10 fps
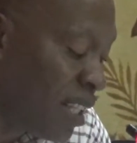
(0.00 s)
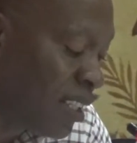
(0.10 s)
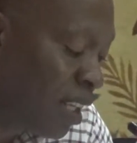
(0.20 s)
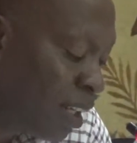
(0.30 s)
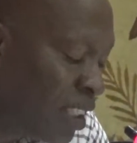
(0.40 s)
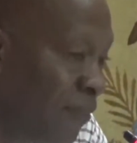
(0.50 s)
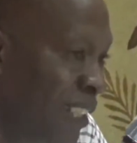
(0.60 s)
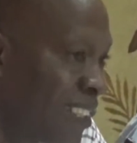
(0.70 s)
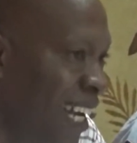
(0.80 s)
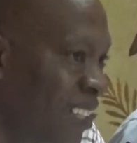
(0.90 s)
that a lot of
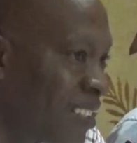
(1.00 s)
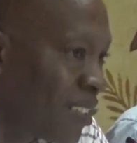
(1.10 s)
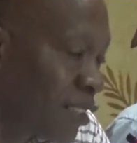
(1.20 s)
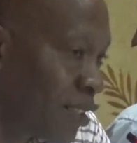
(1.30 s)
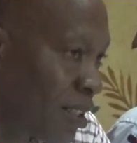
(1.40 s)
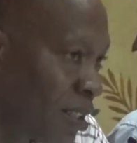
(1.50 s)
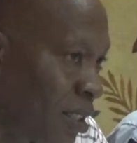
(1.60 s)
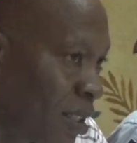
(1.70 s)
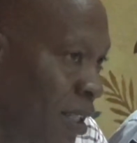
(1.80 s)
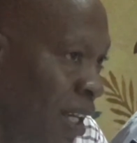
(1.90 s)
these answers
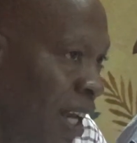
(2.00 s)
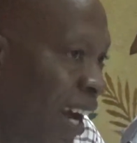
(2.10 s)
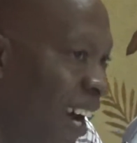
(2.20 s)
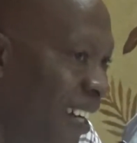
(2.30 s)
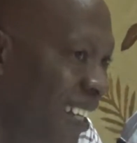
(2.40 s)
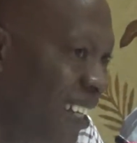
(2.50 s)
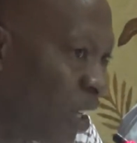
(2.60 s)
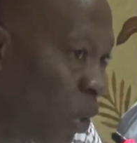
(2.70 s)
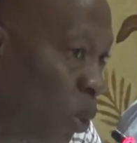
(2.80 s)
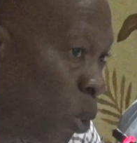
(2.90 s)
are in the
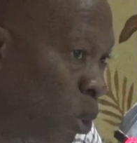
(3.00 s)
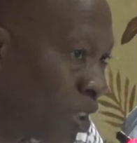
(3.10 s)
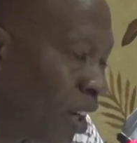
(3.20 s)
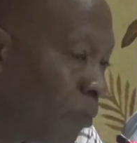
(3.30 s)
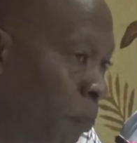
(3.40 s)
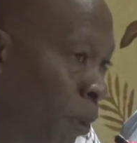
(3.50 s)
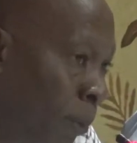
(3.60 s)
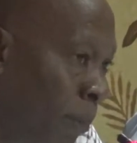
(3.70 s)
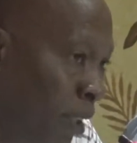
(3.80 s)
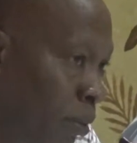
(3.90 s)
court of
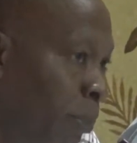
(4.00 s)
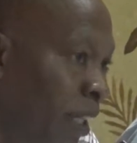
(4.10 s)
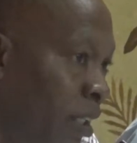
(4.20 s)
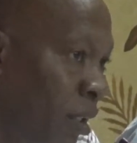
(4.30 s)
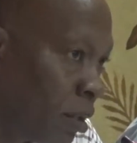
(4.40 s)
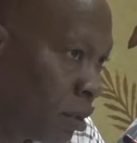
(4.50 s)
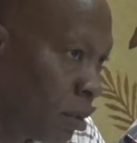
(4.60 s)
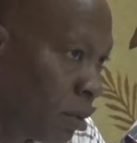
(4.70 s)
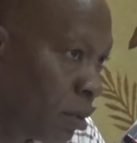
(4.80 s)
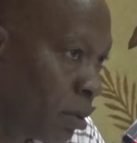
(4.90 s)
public opinion.
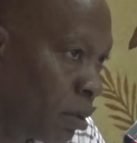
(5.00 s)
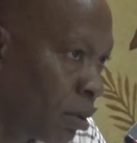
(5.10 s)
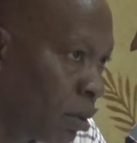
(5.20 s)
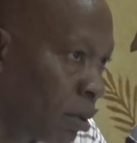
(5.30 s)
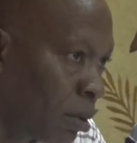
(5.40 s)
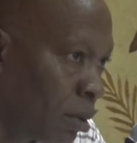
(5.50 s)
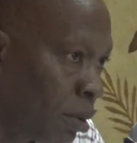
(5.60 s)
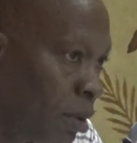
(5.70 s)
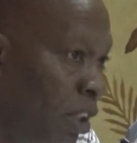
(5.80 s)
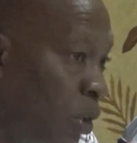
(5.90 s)

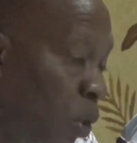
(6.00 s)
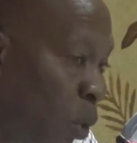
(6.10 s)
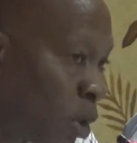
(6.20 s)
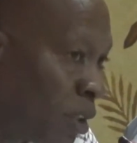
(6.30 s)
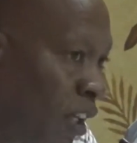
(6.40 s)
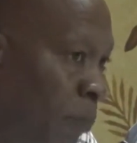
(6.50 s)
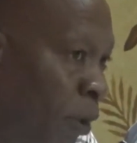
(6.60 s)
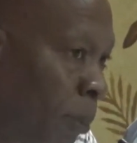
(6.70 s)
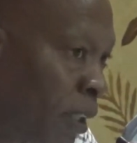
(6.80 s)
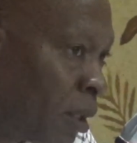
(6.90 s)
The court of
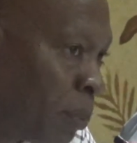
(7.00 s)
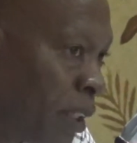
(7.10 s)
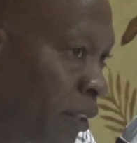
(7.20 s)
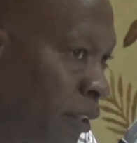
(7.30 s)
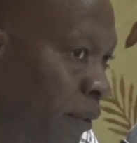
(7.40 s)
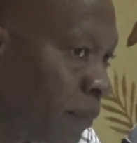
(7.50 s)
public opinion.